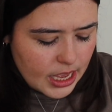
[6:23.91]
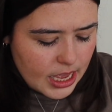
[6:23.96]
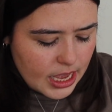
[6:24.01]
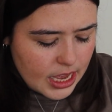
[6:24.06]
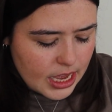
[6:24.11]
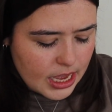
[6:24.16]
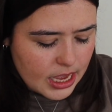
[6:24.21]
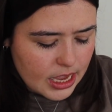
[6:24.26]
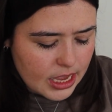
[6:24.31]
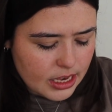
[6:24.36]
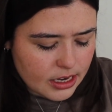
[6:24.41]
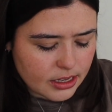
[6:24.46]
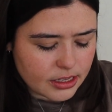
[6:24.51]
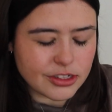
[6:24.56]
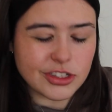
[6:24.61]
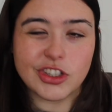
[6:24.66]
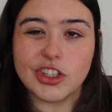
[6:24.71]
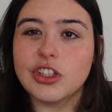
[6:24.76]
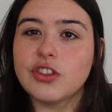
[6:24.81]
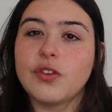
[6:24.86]
and
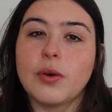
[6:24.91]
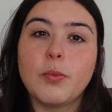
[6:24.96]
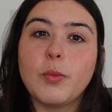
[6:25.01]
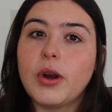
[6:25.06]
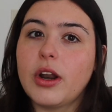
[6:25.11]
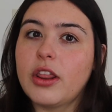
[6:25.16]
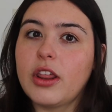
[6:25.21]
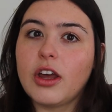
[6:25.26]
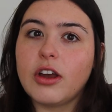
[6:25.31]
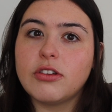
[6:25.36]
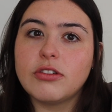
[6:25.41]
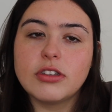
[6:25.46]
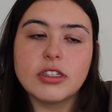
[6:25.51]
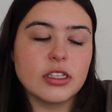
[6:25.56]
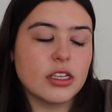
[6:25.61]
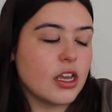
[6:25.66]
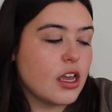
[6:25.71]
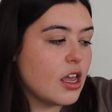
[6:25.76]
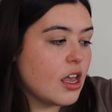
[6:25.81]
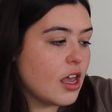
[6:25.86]
this is just from one of
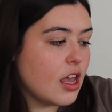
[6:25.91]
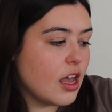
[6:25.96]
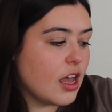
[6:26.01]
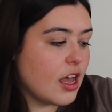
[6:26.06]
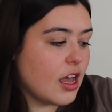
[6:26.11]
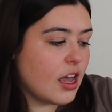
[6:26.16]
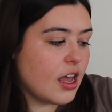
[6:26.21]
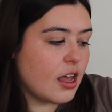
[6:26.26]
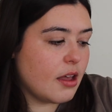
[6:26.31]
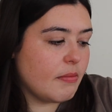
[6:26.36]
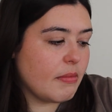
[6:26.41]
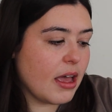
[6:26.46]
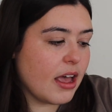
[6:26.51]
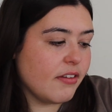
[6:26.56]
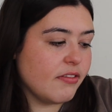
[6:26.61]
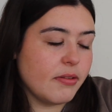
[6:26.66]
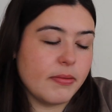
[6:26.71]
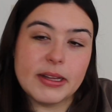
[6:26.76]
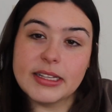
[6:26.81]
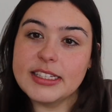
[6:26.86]
those
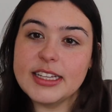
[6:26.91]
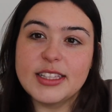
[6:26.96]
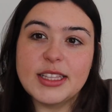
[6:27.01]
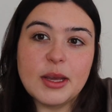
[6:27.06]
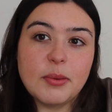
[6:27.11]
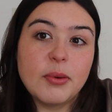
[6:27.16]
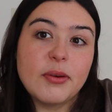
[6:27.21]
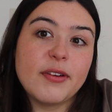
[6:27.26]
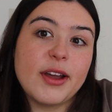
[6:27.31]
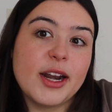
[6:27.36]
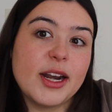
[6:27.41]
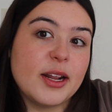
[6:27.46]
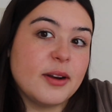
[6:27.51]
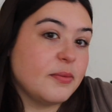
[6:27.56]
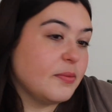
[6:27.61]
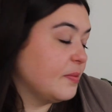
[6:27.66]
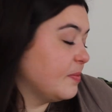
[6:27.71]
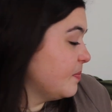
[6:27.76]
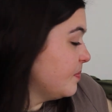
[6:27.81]
alphabets that they provided.